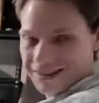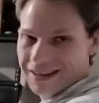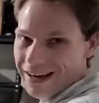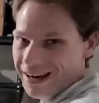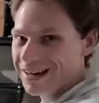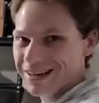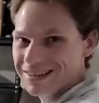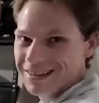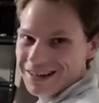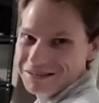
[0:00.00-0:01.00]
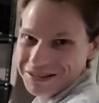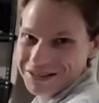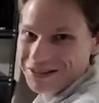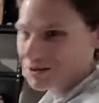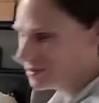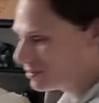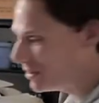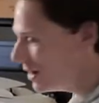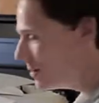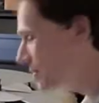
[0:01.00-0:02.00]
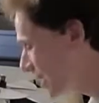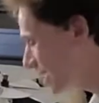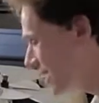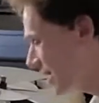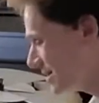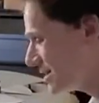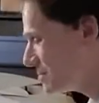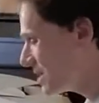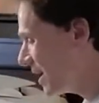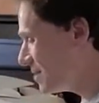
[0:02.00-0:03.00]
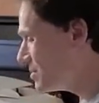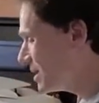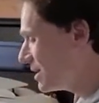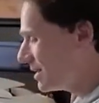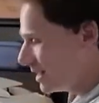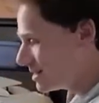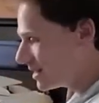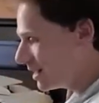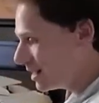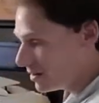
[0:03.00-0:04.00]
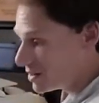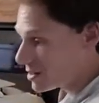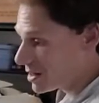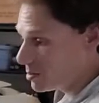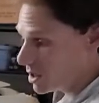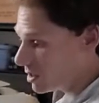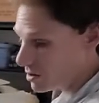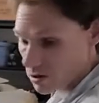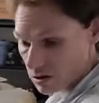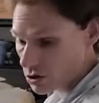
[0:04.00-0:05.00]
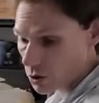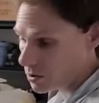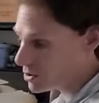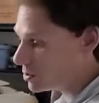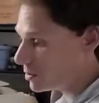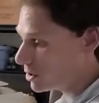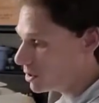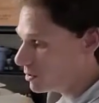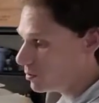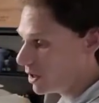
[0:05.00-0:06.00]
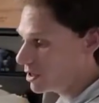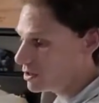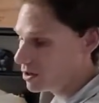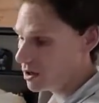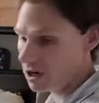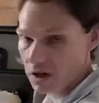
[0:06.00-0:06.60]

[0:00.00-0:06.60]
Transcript: Yeah, I'm just goofing. But at the same time, it's this could be a super, super good way to do it.